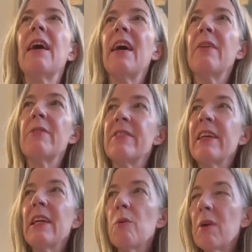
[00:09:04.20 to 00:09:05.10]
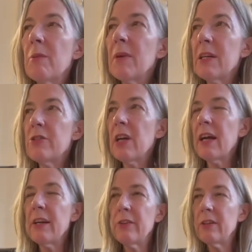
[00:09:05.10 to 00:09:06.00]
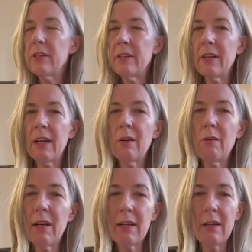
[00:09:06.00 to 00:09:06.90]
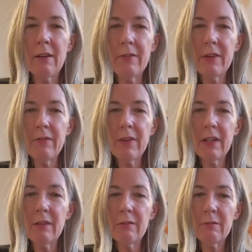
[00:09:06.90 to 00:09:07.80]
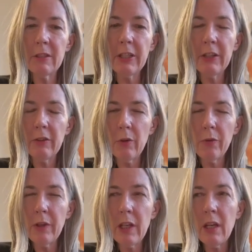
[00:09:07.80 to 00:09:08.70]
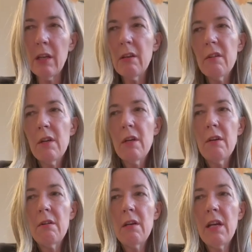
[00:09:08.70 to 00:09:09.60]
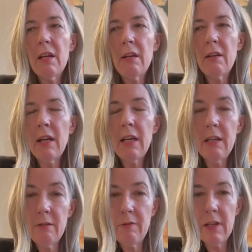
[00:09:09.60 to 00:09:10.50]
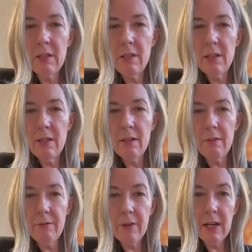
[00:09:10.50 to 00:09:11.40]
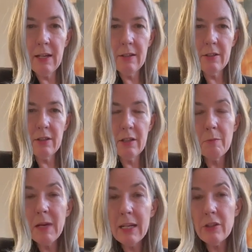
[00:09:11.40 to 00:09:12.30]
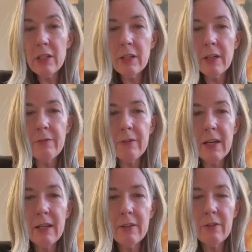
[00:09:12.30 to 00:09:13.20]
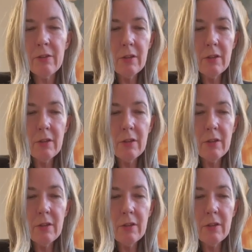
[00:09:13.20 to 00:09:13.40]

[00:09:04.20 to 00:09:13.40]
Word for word: I was thinking about my childhood and how I often felt really lonely. And I invented a friend, an imaginary friend,